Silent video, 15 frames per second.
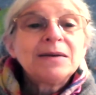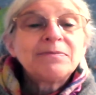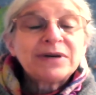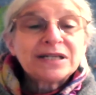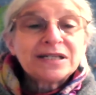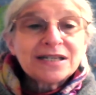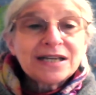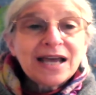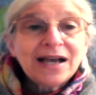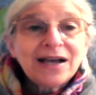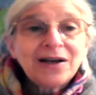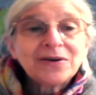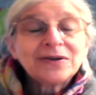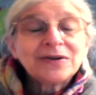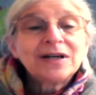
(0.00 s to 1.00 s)
but
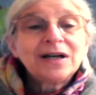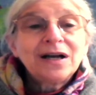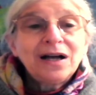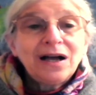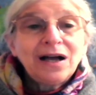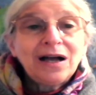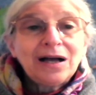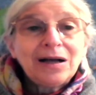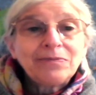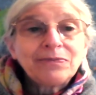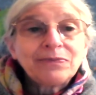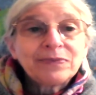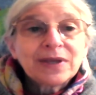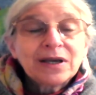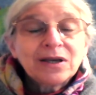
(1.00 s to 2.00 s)
now
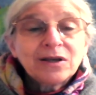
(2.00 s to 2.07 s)
um,